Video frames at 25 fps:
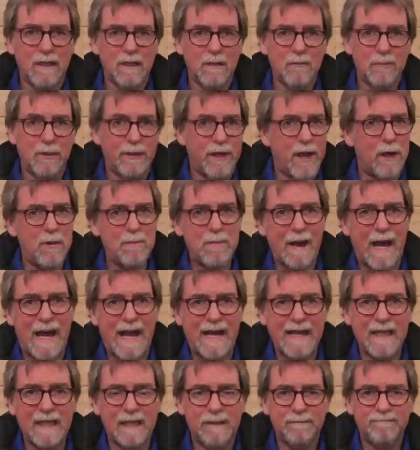but no
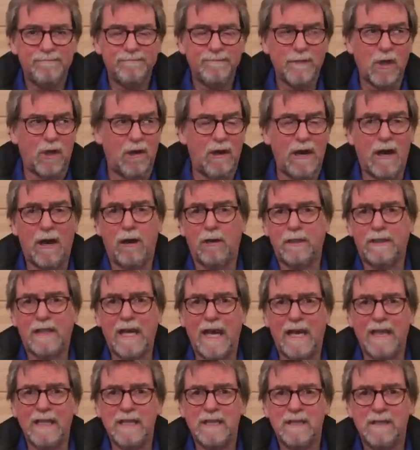bag or hard
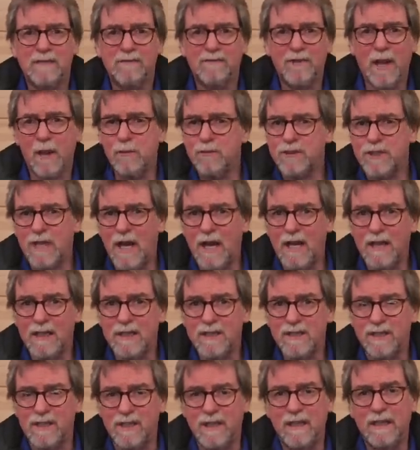case, no
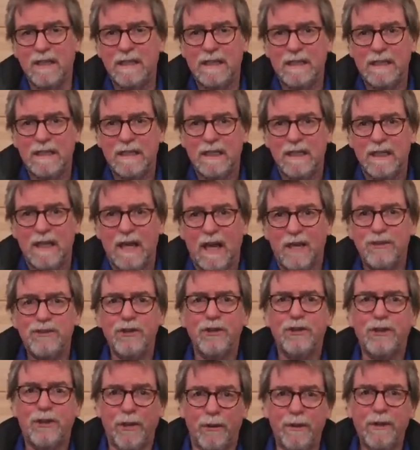silencer, and
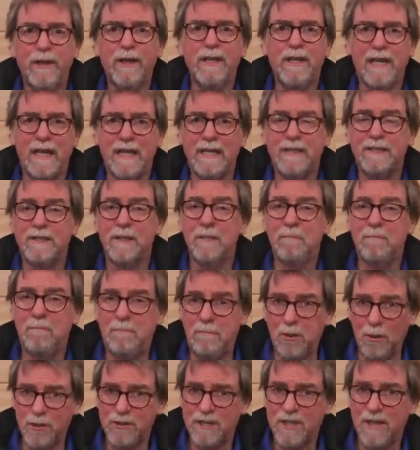you're going to need to
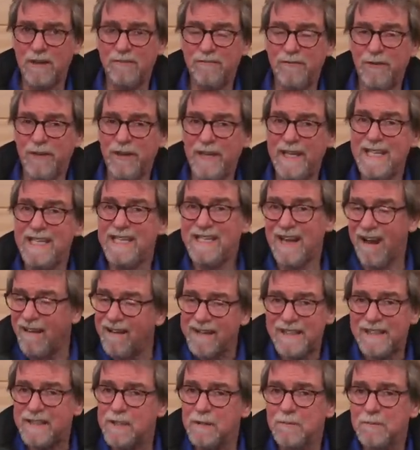budget for these
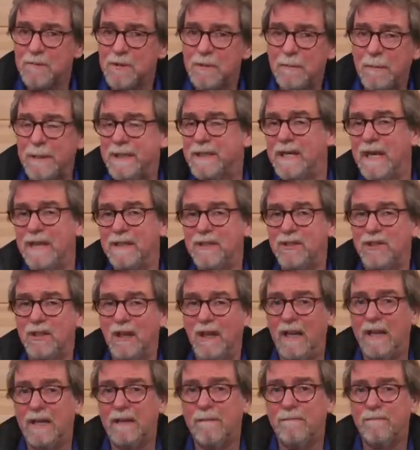items
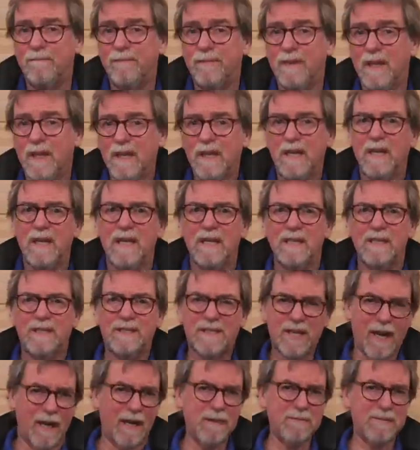potentially.
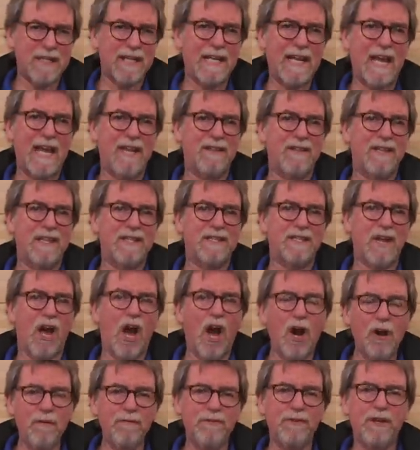Time to get this
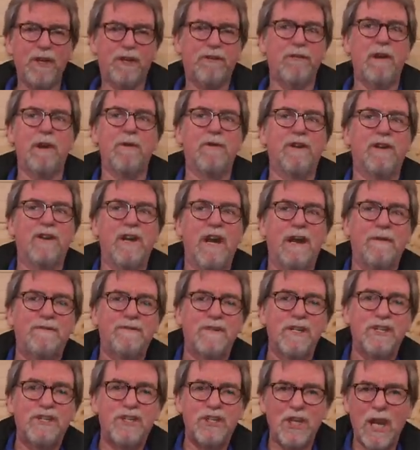over the chronograph
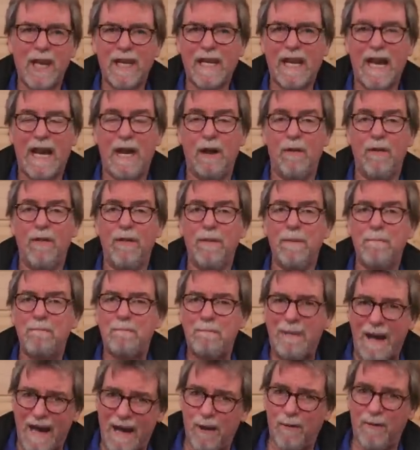to check out the
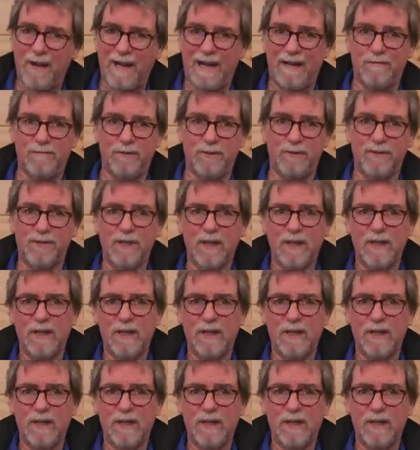power levels.